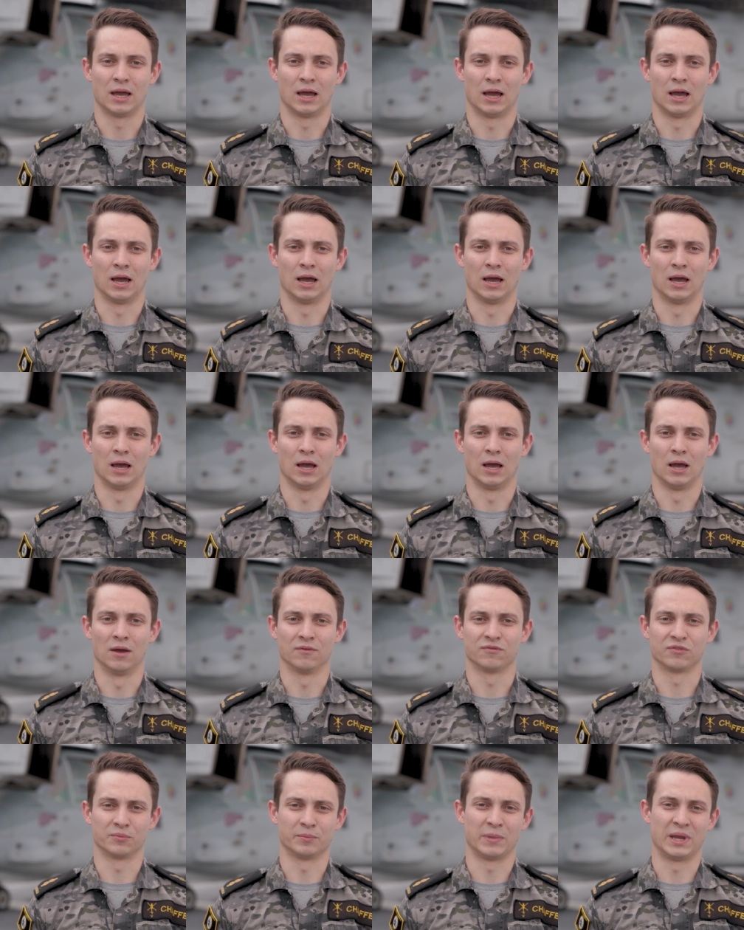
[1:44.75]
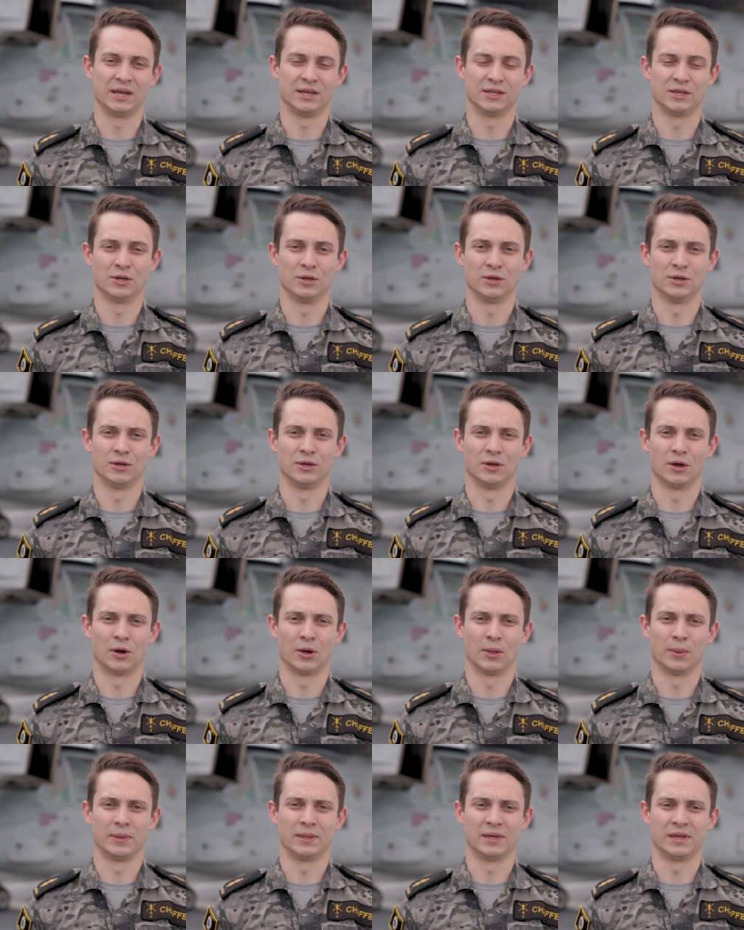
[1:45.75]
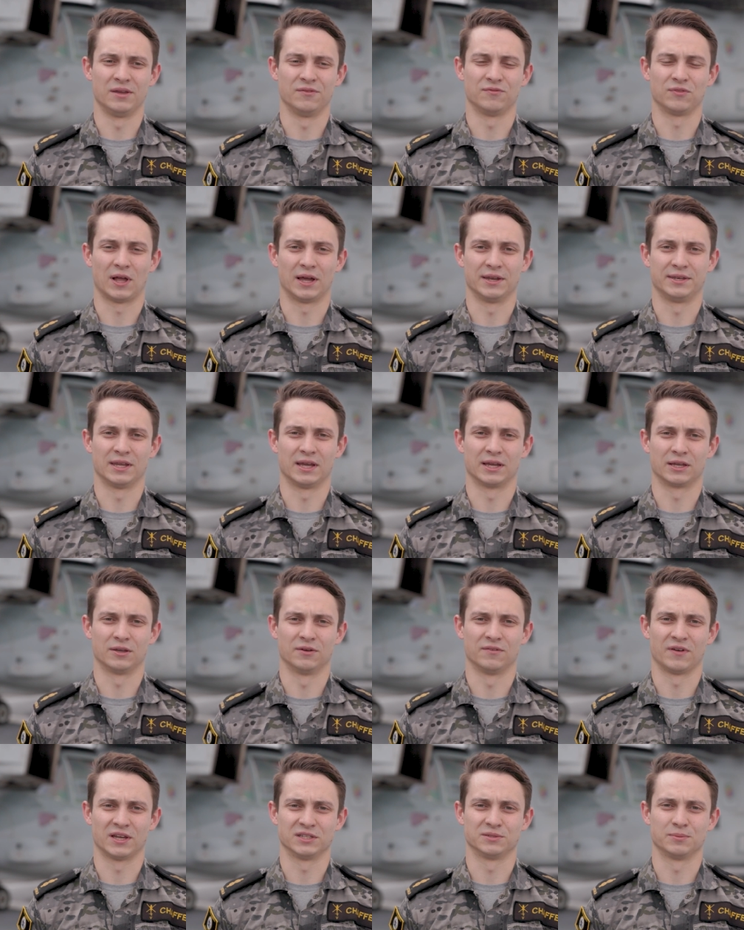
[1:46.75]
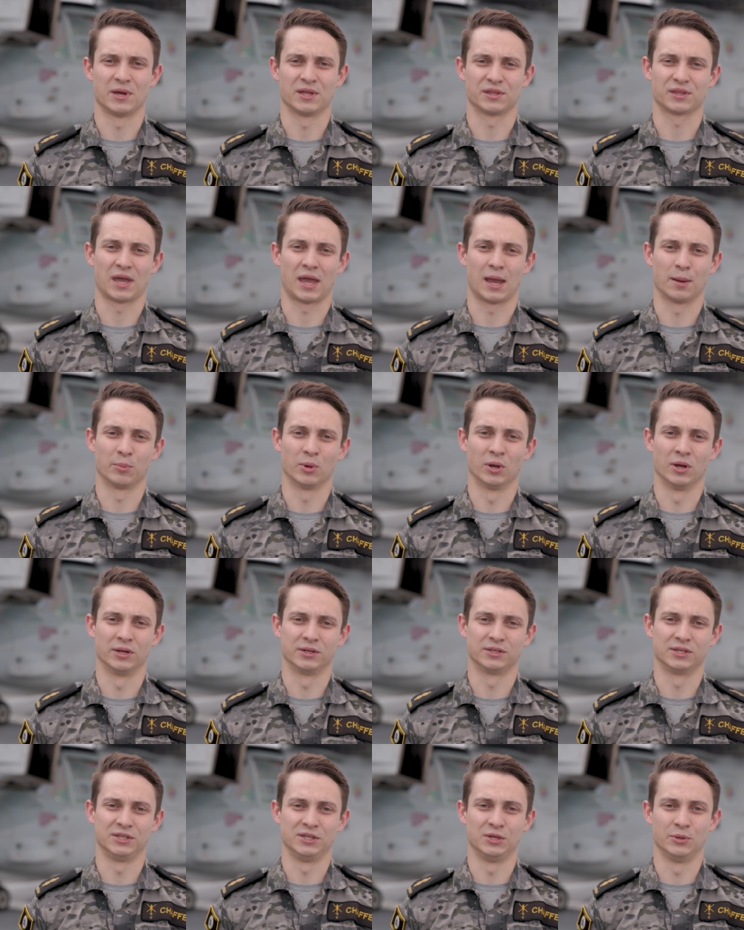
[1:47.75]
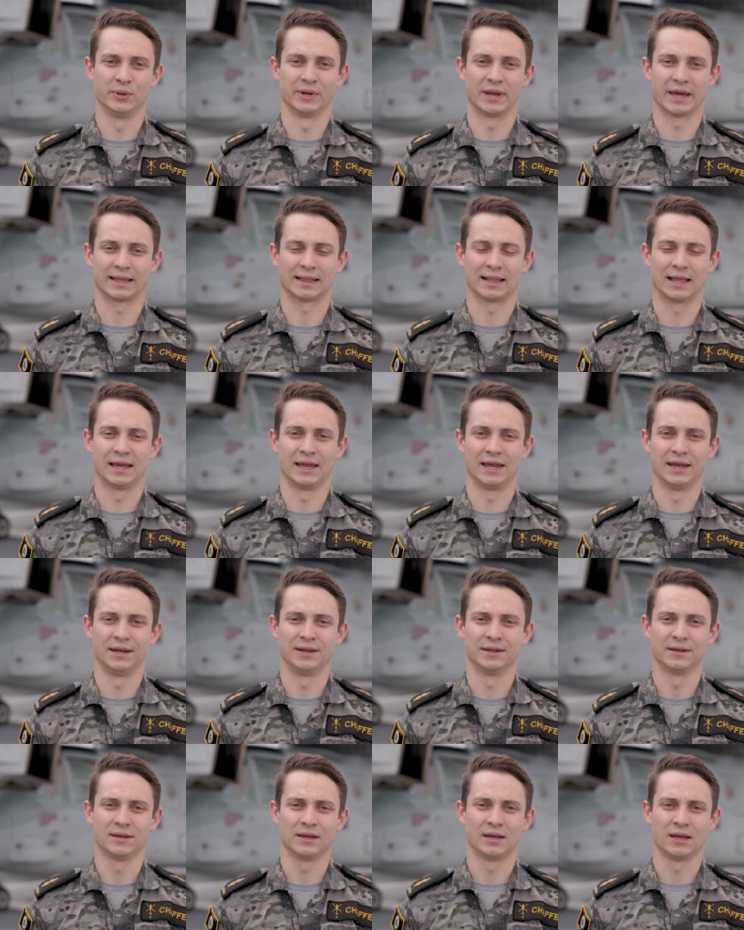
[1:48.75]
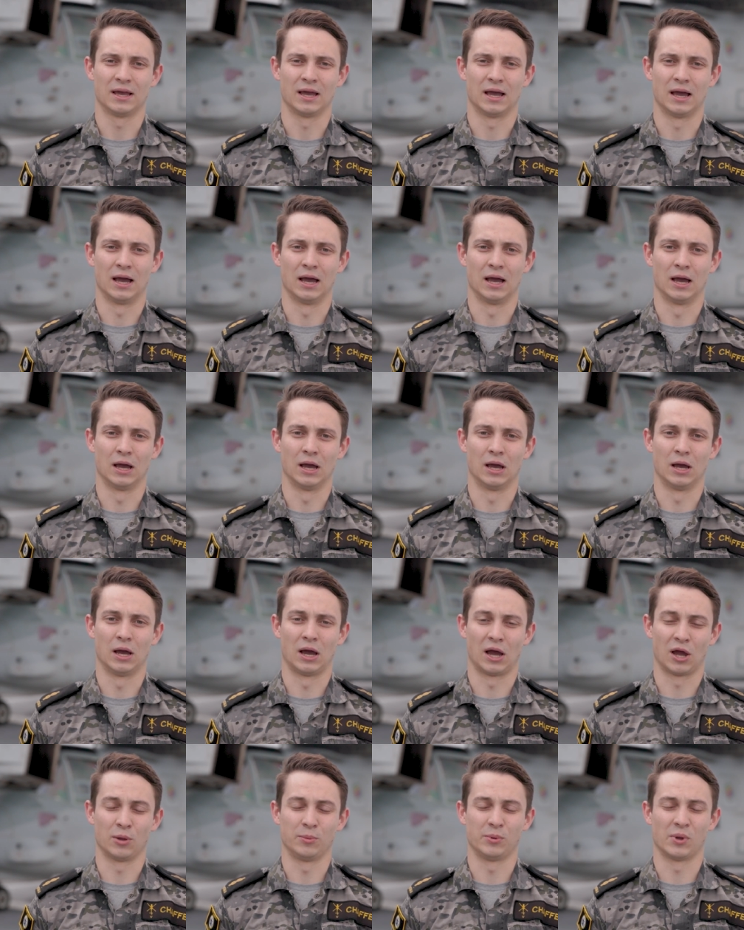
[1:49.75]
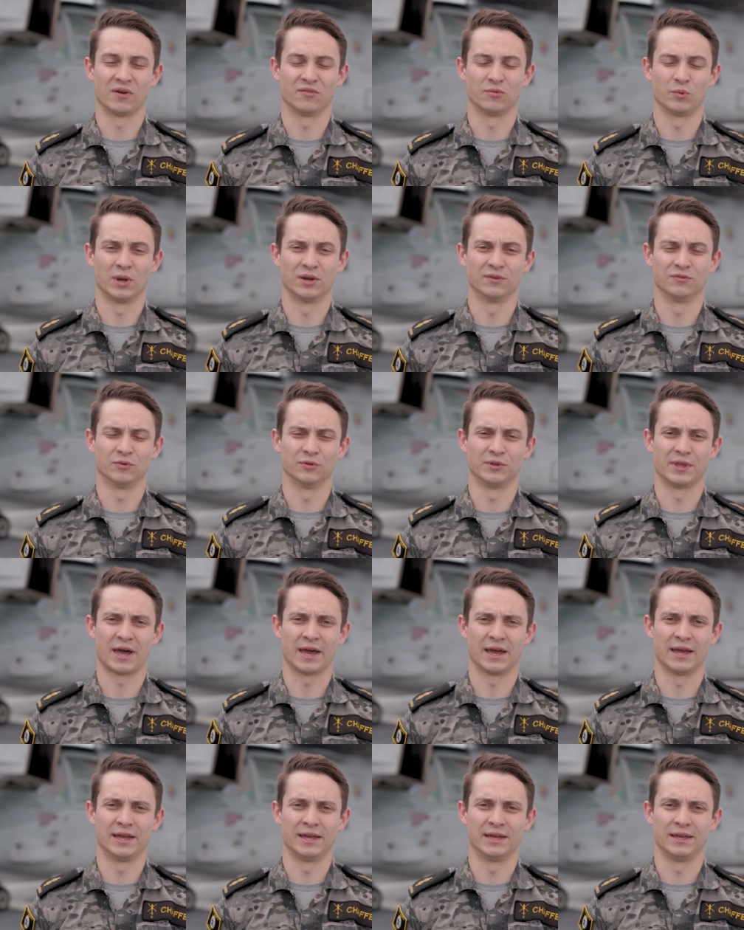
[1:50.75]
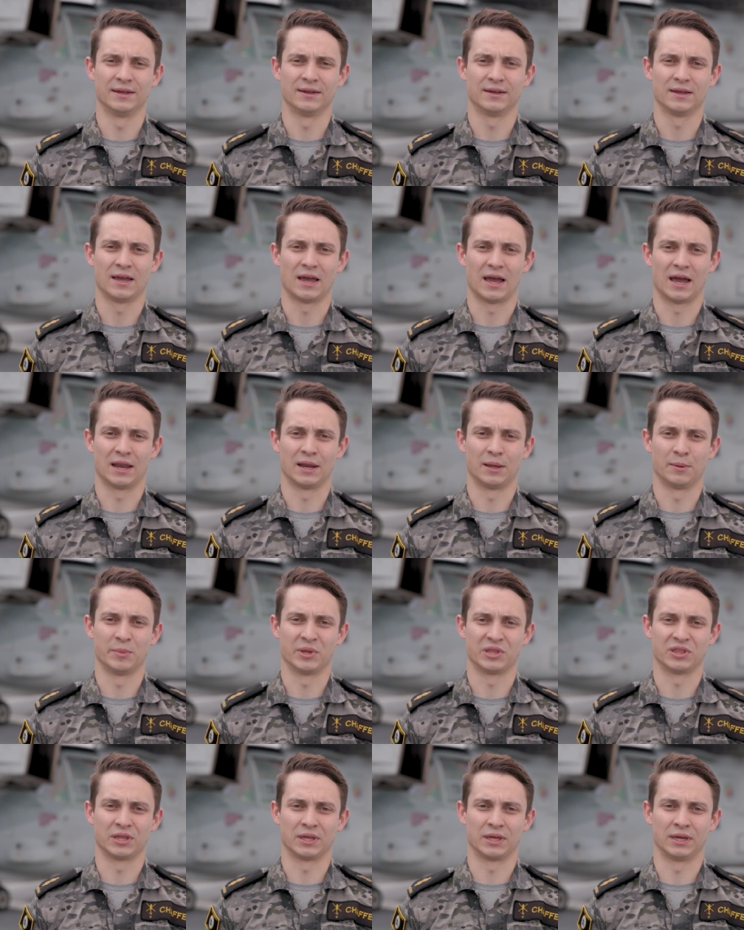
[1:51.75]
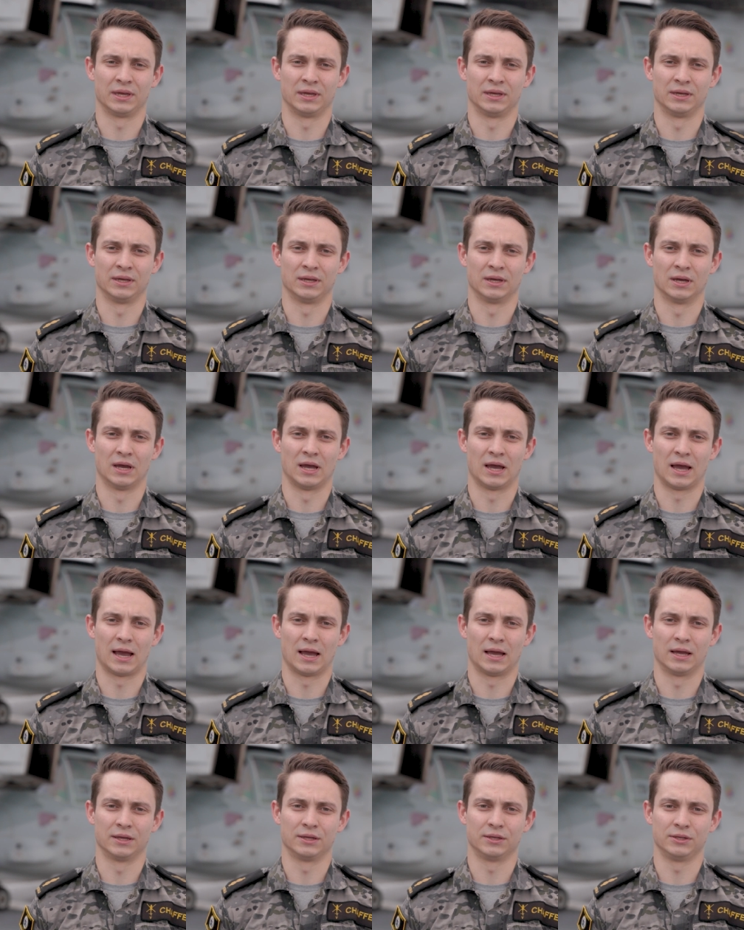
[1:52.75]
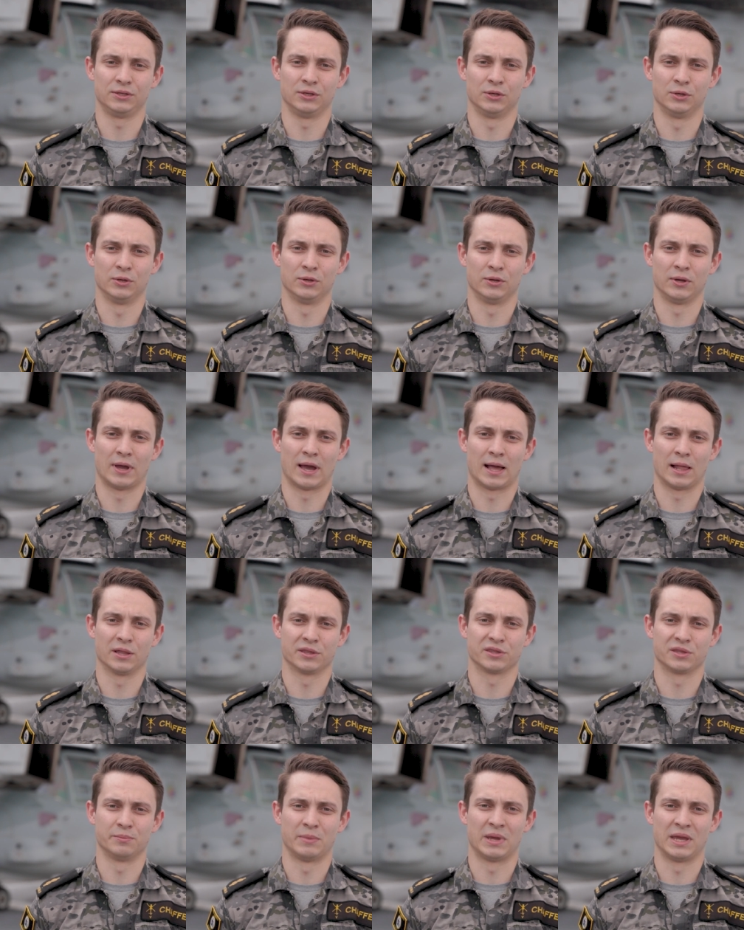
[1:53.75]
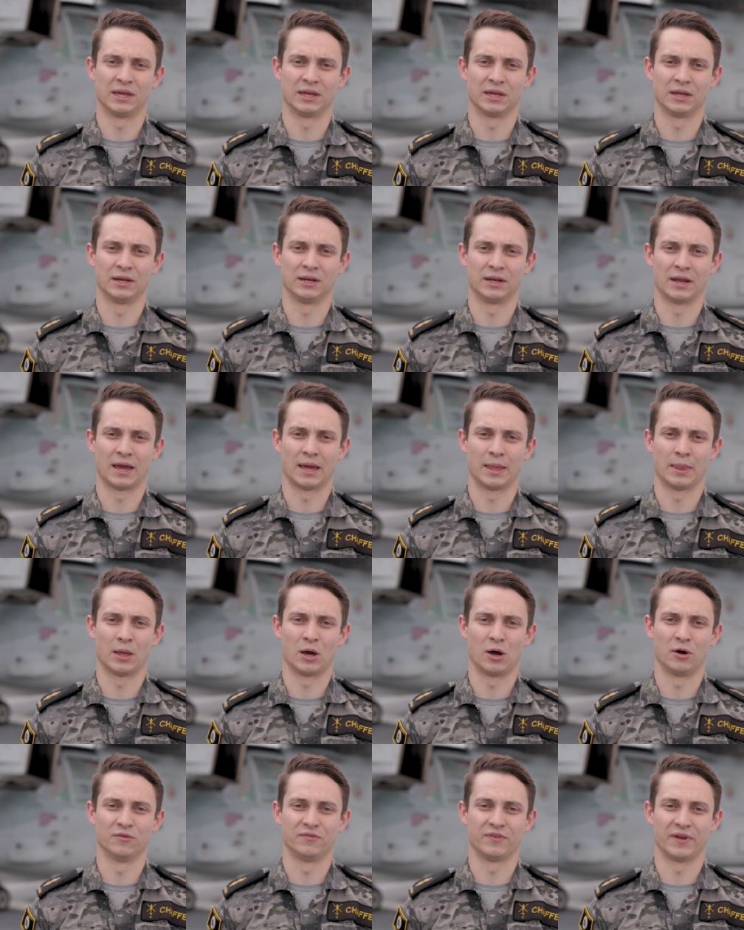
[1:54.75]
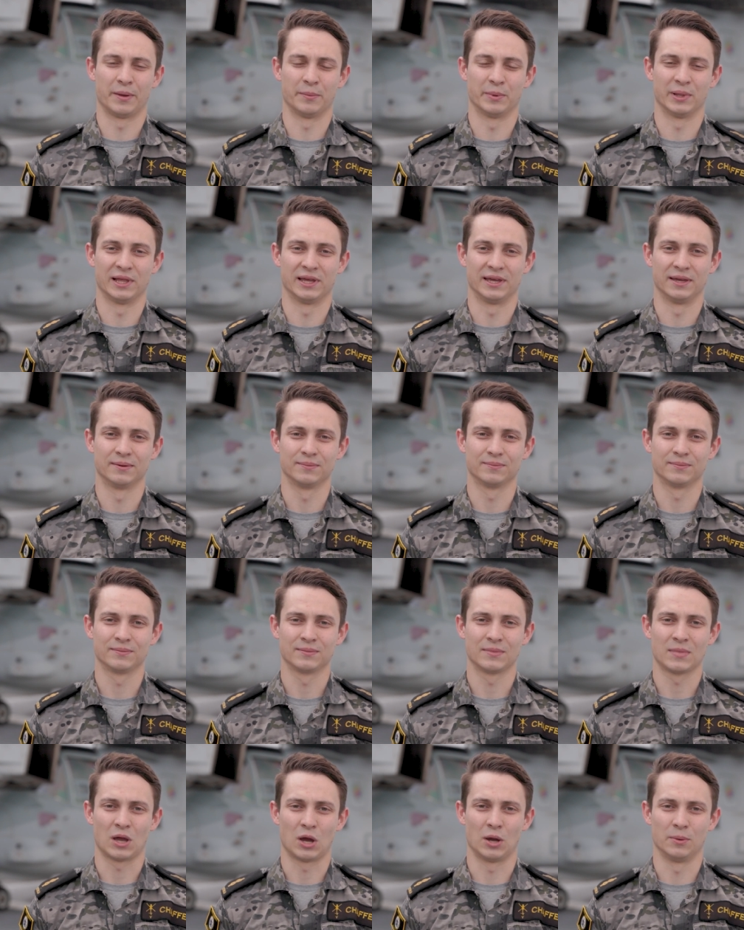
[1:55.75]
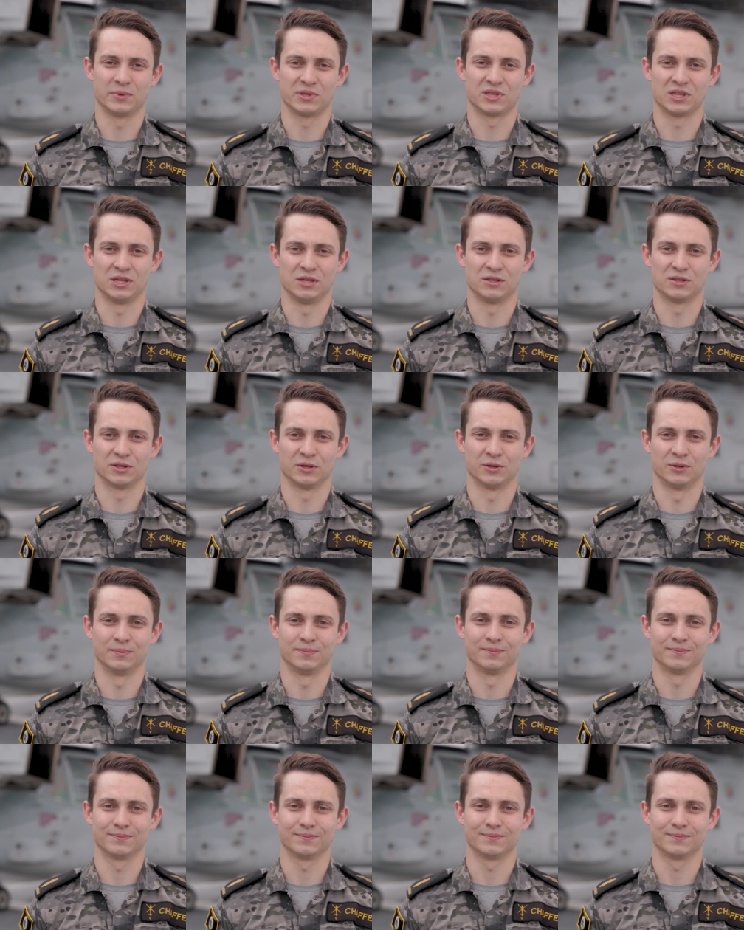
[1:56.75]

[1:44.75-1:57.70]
Uh, from me to you on the flight deck of HMAS Canberra to you in Adelaide. Uh, I hope you have a wonderful day and I'm missing you, Alison, Megan and the whole family. Hope to see you soon.